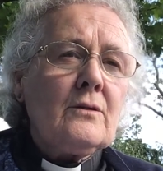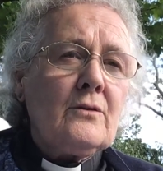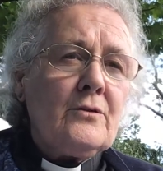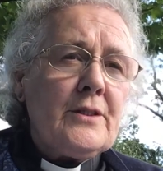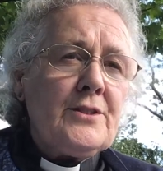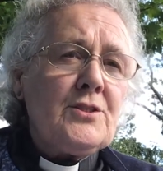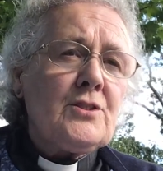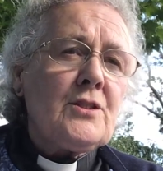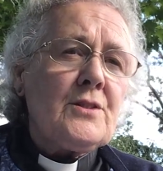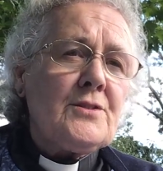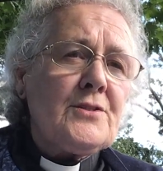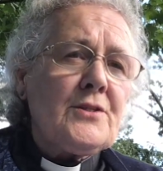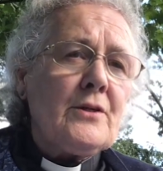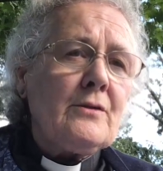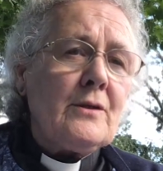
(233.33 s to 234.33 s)

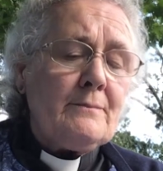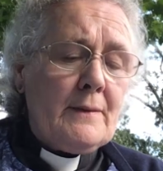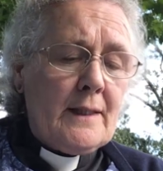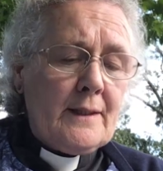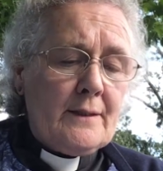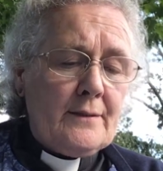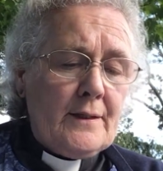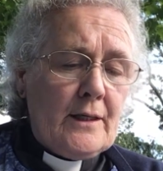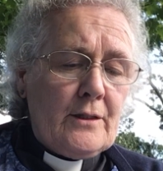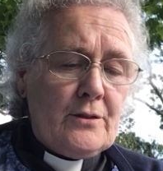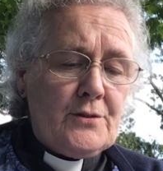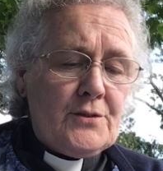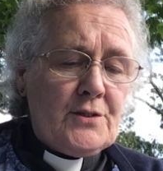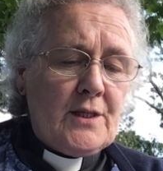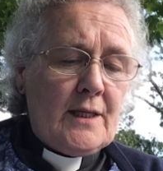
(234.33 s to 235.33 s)
Christians are among
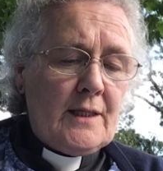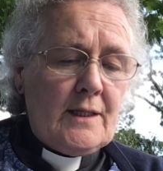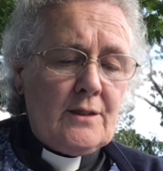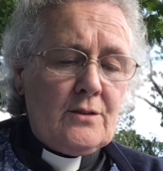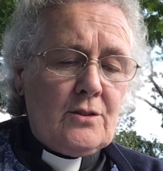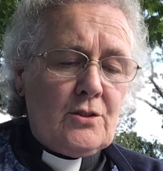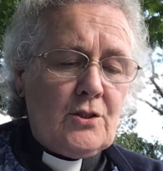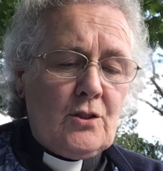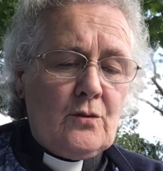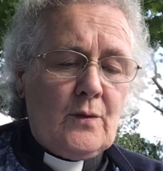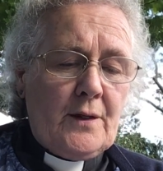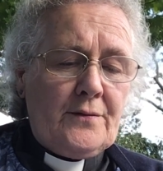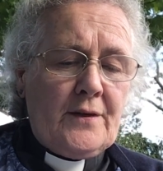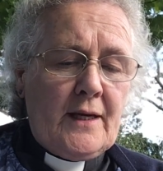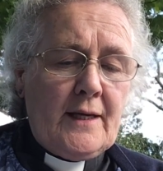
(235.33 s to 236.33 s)
those seeking to do
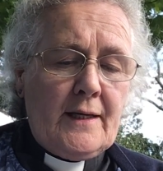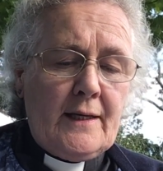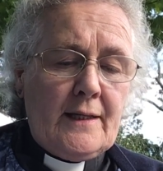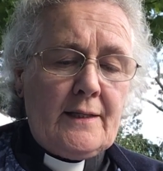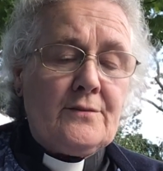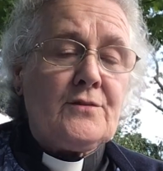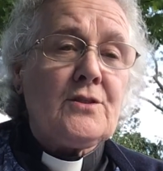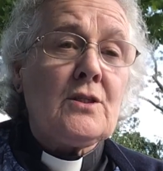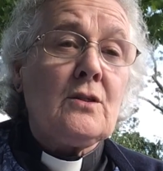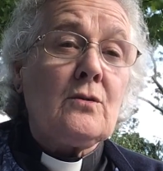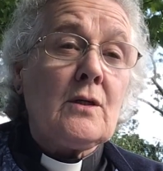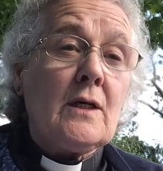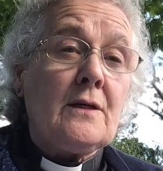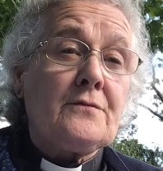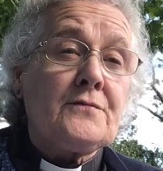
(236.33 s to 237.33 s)
what they can to
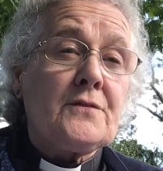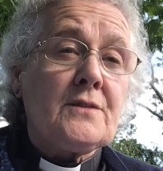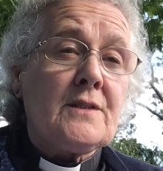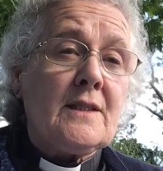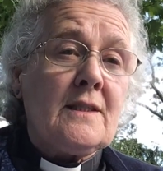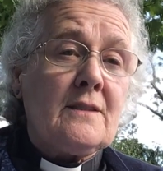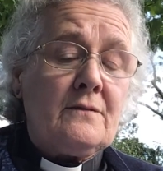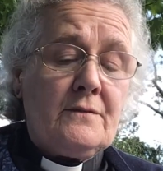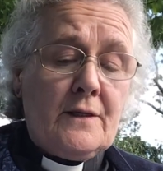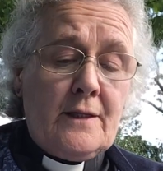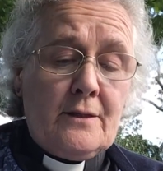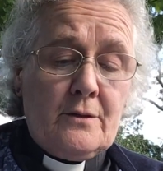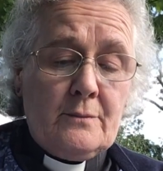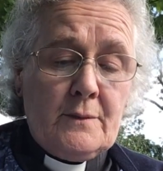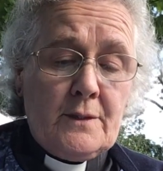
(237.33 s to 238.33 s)
look after the
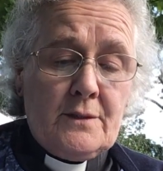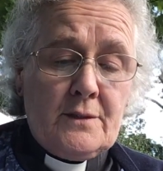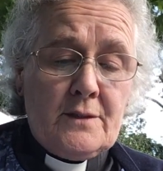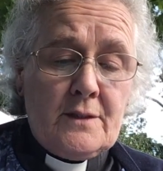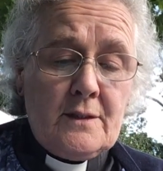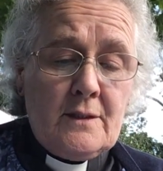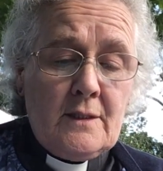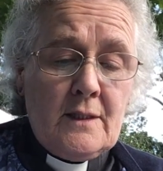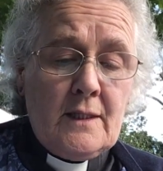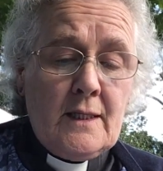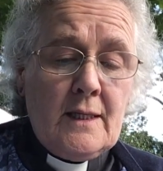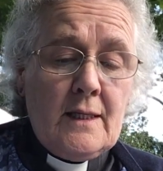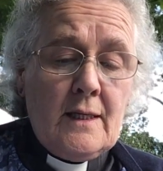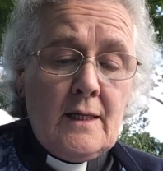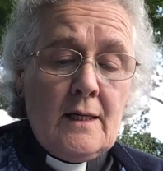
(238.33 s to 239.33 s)
environment.
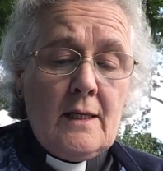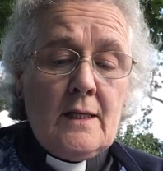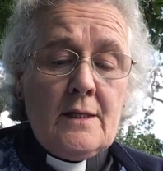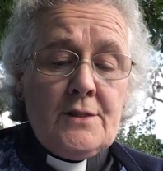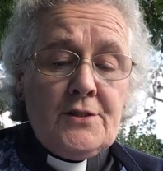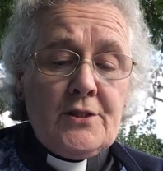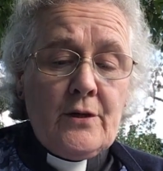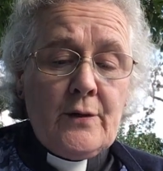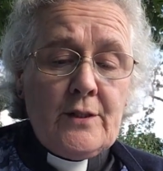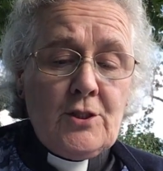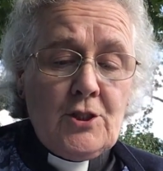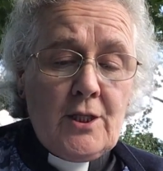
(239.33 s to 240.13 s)
So in